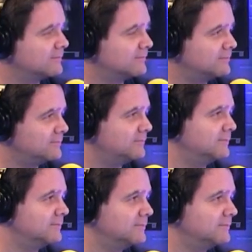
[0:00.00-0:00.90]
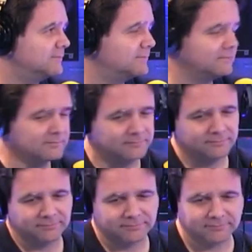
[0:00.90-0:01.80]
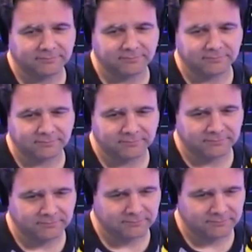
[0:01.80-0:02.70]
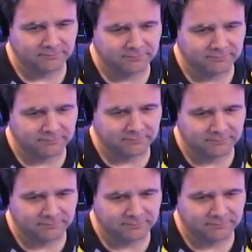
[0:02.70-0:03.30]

(silent)